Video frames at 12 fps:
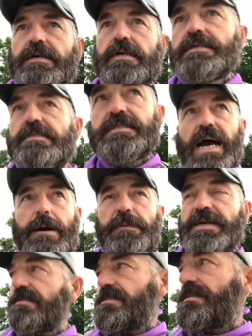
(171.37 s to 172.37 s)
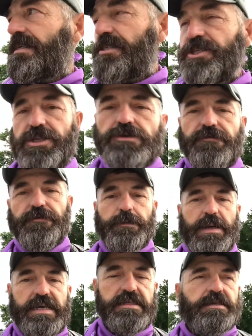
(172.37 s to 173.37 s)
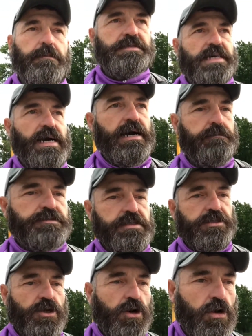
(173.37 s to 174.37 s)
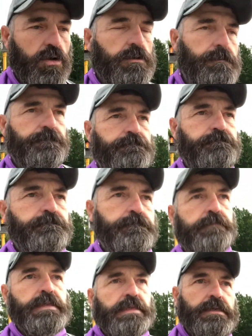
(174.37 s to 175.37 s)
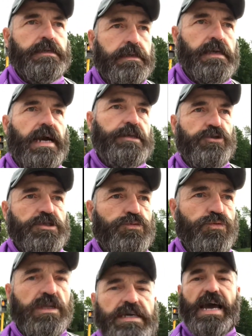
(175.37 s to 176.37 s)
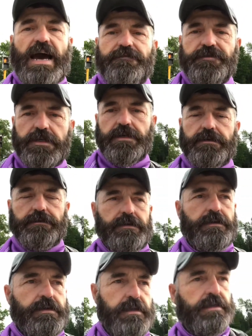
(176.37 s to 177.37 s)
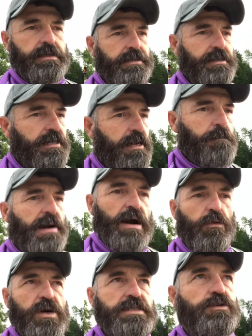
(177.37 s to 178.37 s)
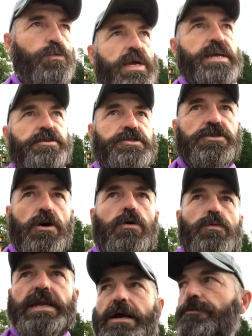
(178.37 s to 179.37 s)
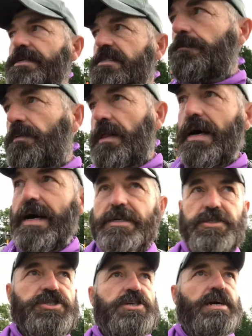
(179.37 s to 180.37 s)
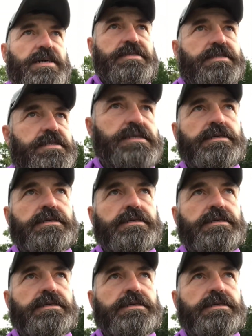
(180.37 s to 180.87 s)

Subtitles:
Stopping's an issue for me sometimes, so I just really have to, about once a week or so when I resupply, just